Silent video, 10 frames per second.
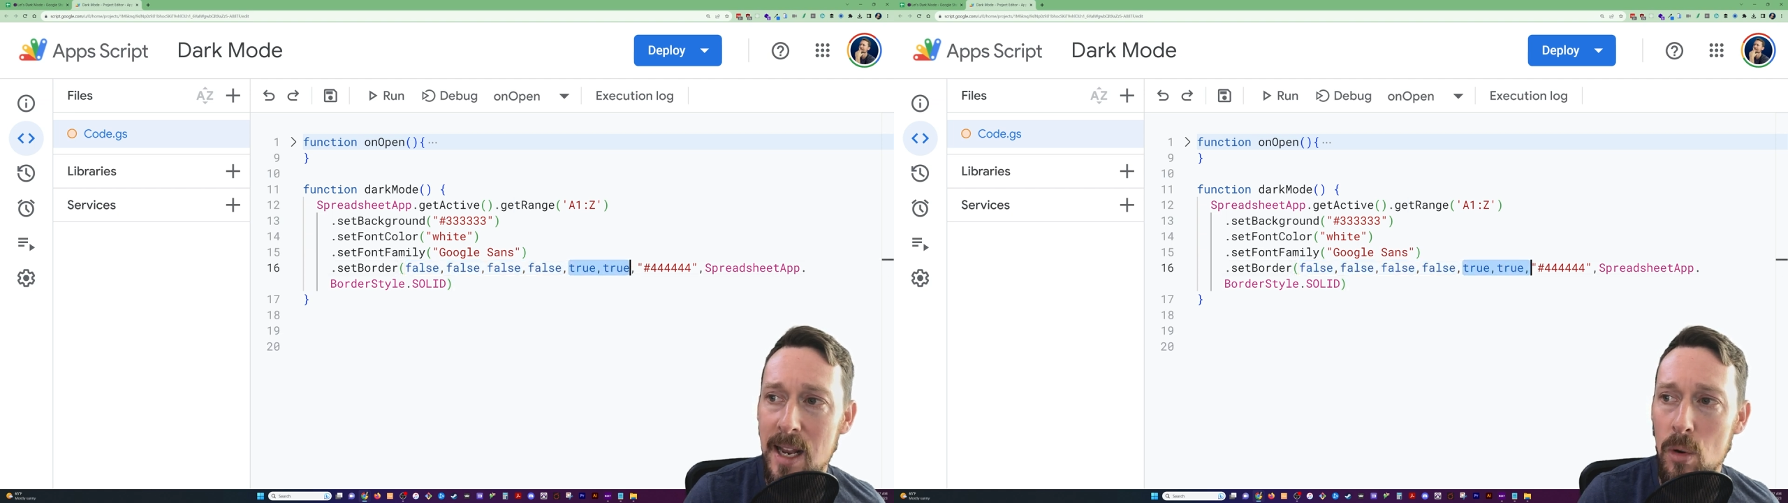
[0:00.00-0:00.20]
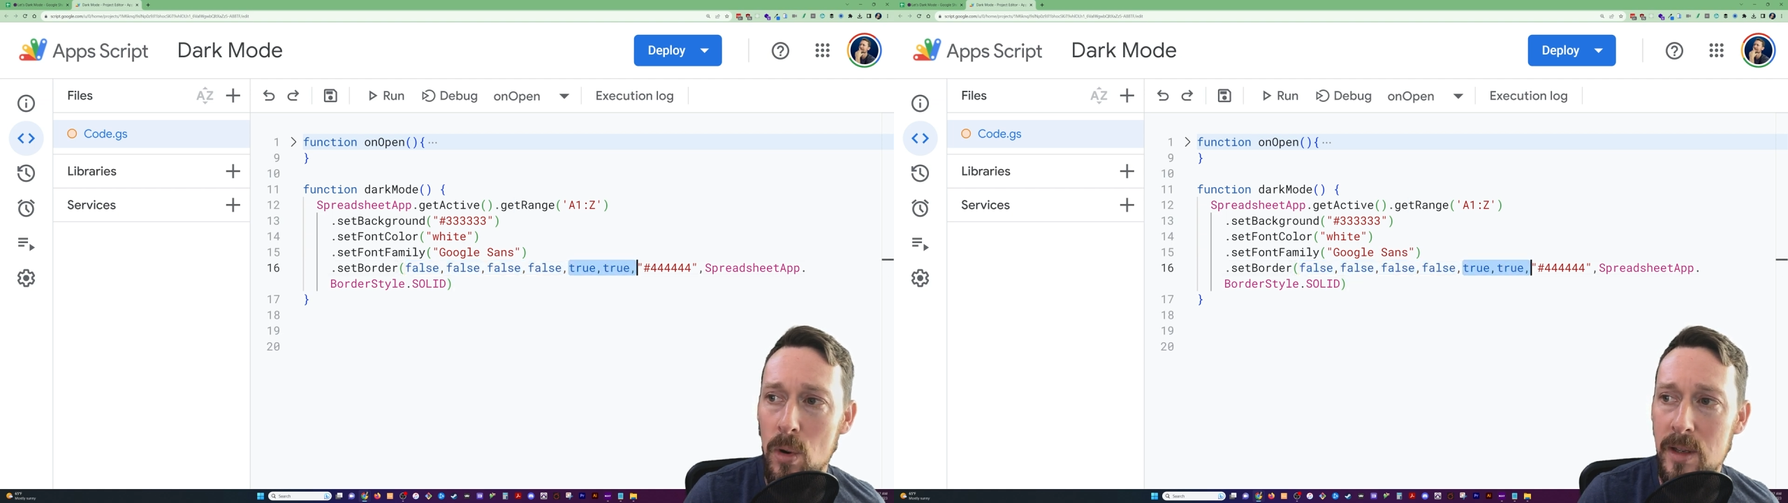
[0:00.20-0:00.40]

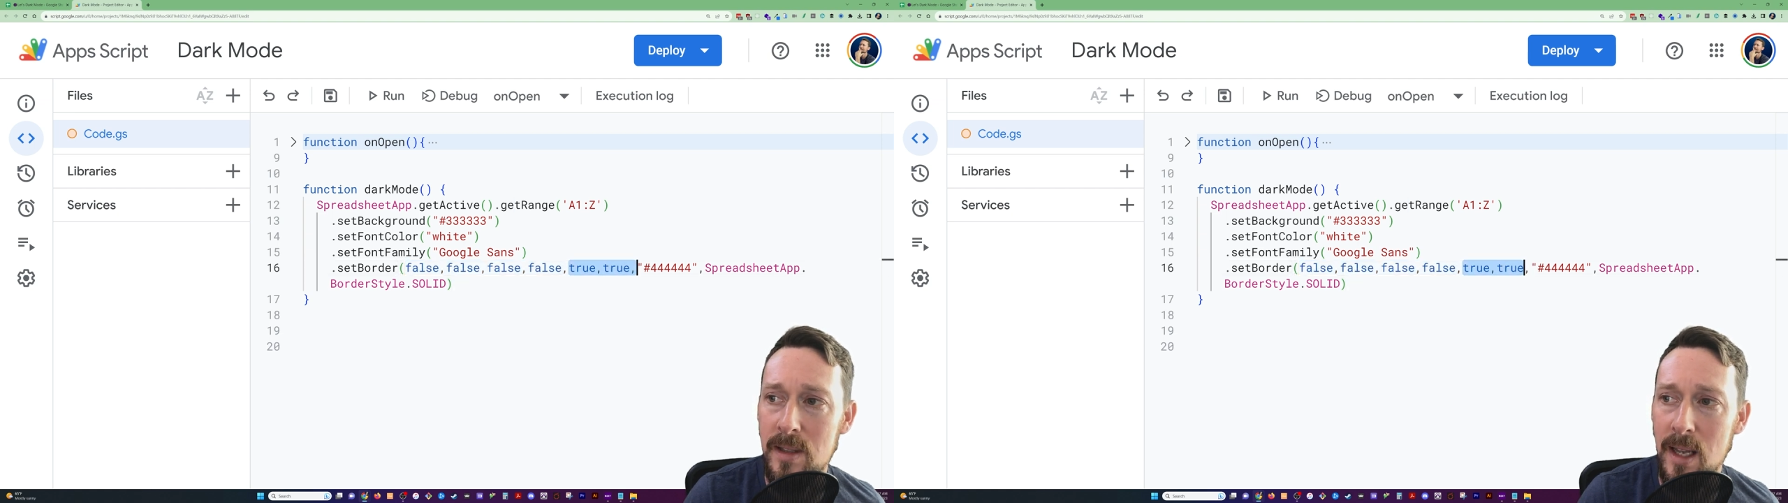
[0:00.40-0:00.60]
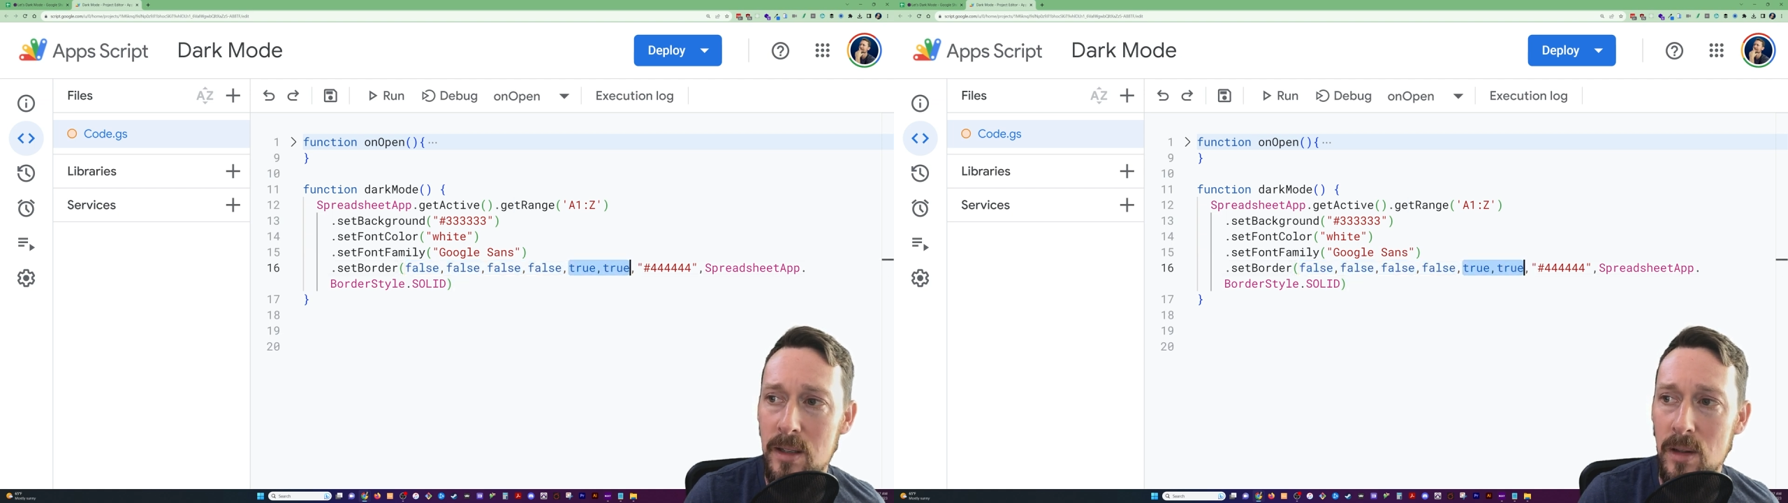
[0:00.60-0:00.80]

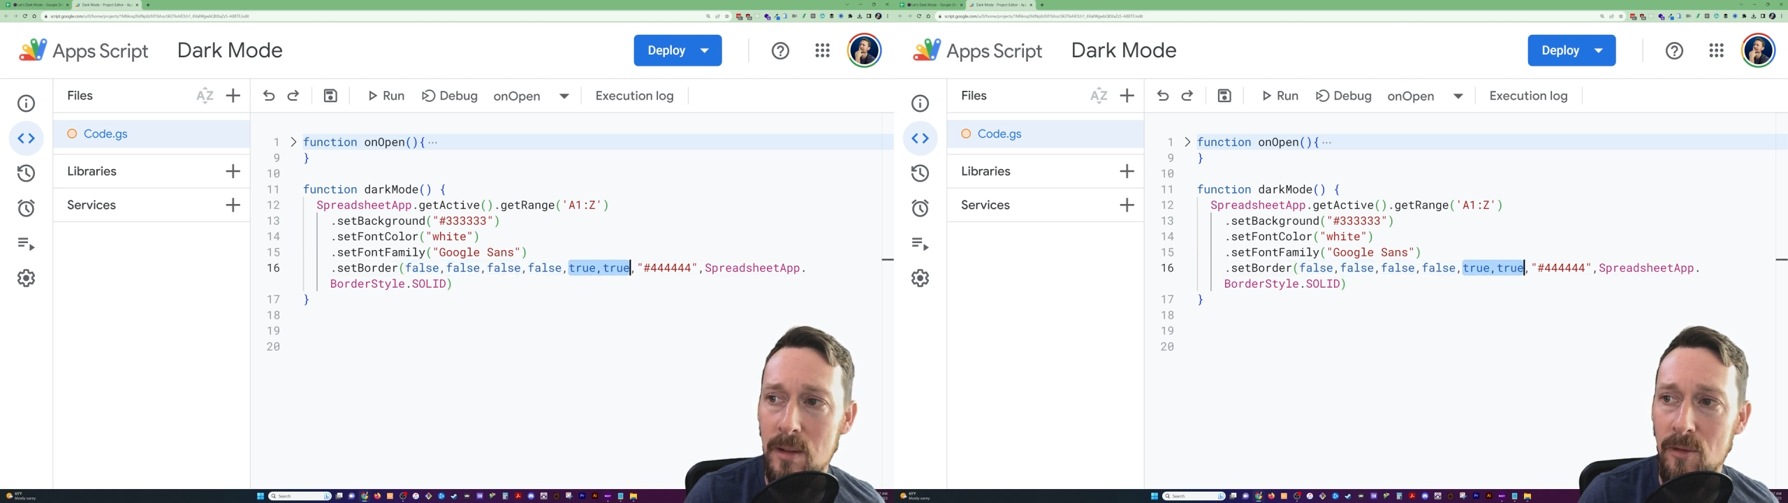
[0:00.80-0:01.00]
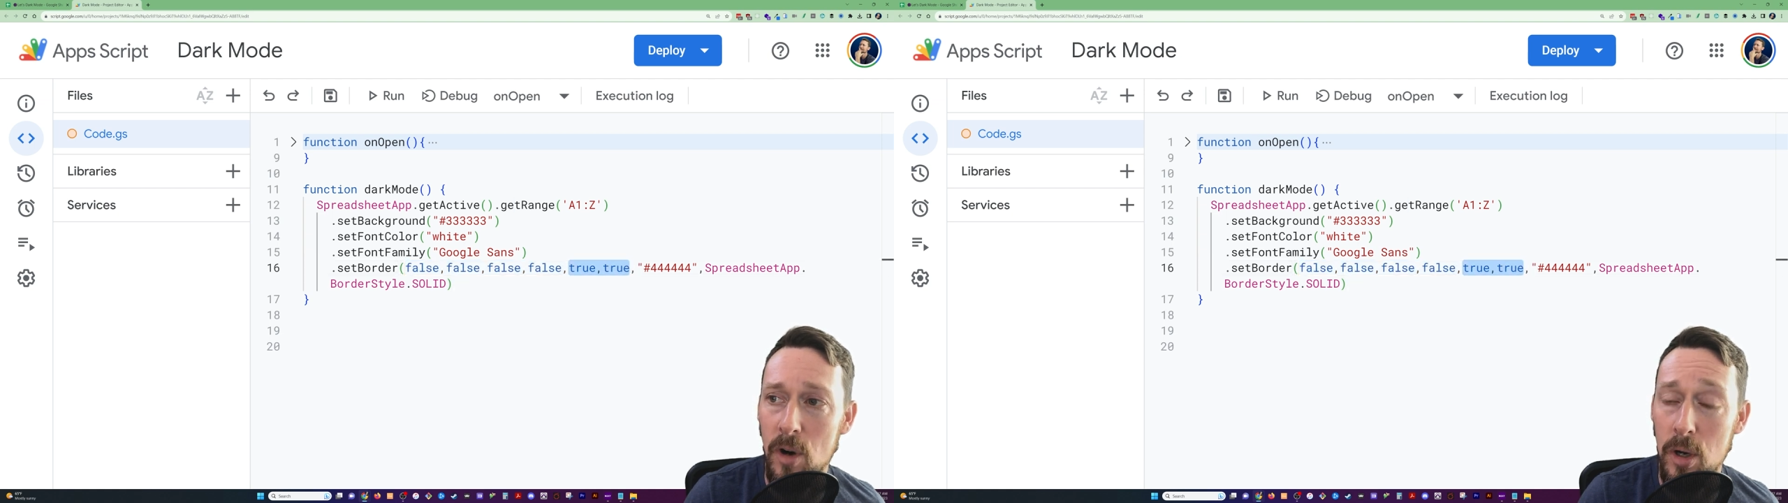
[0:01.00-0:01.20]
horizontal
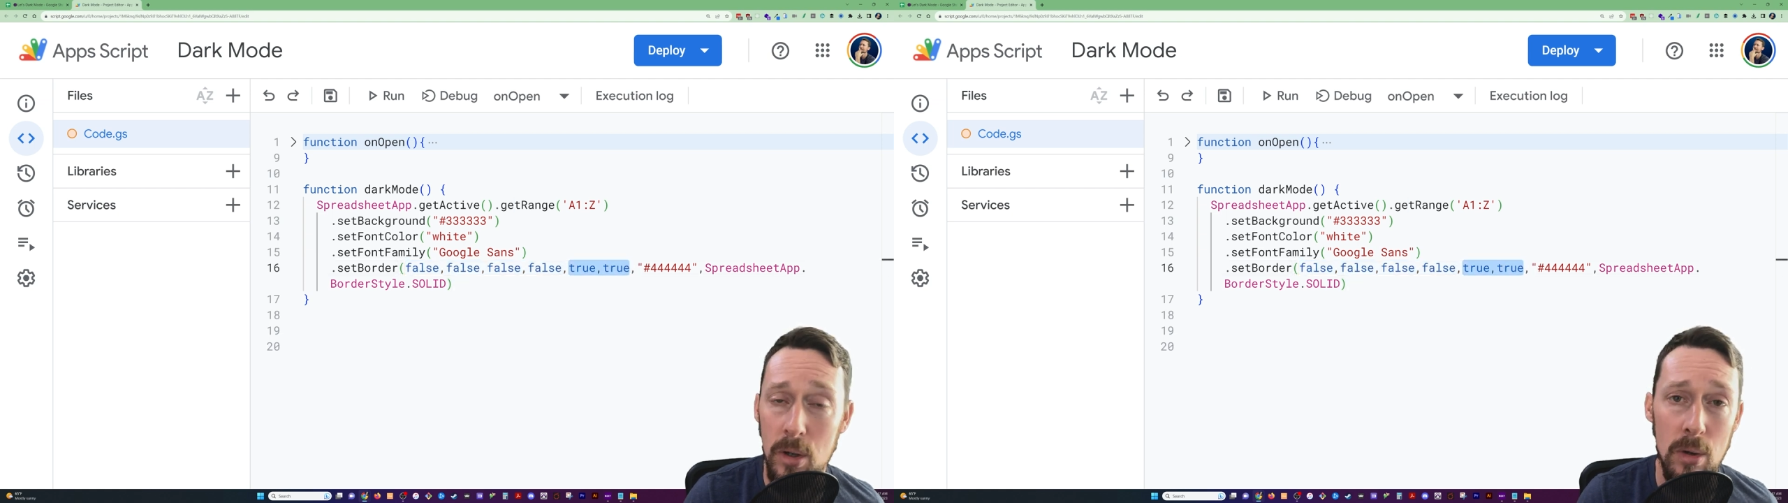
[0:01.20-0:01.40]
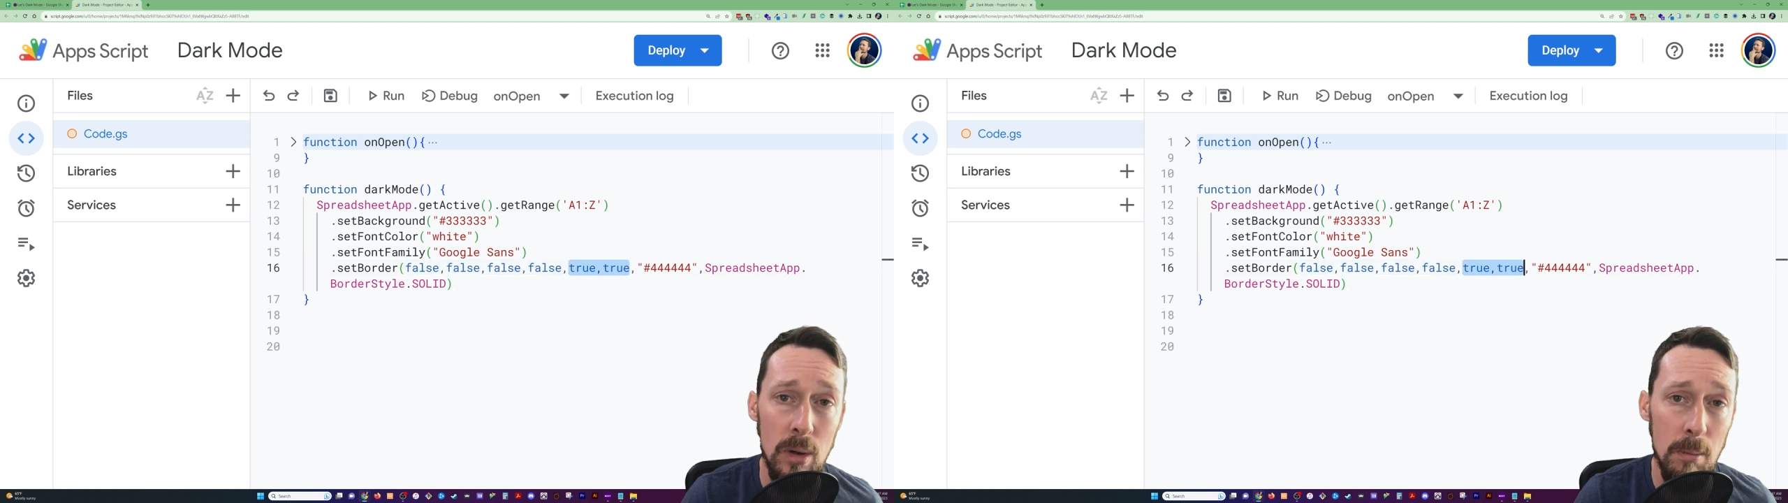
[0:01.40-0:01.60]
and
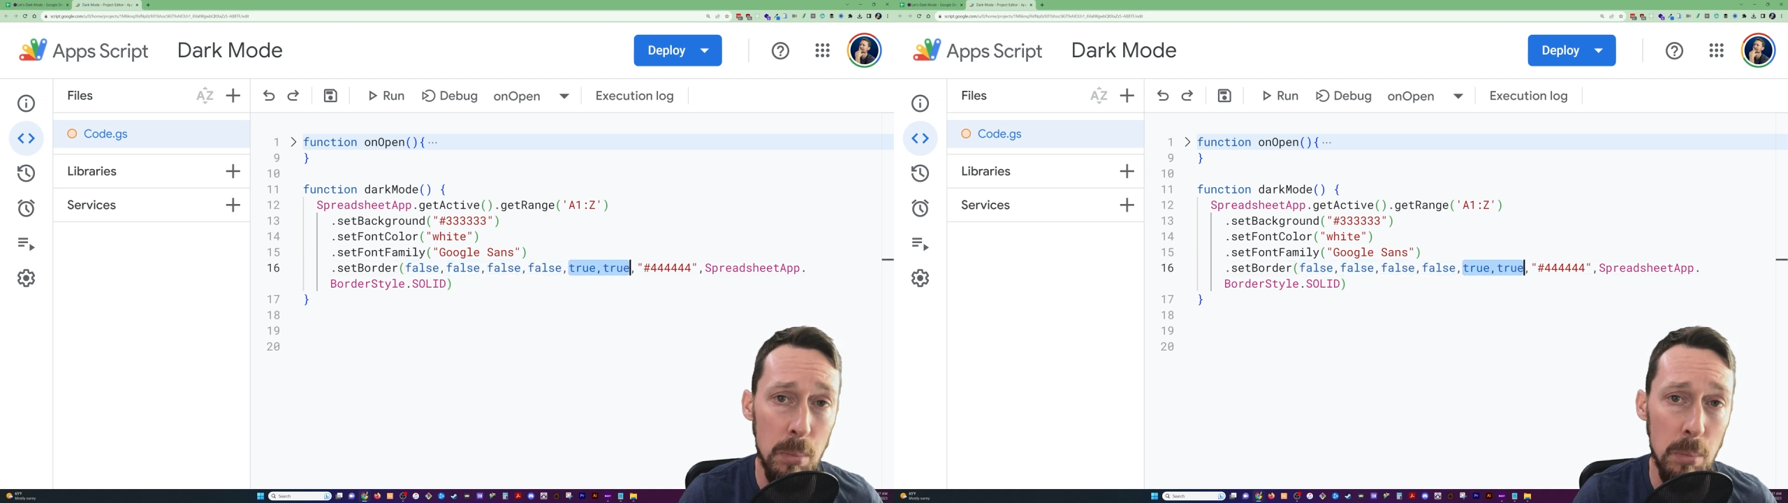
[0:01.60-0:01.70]
vertical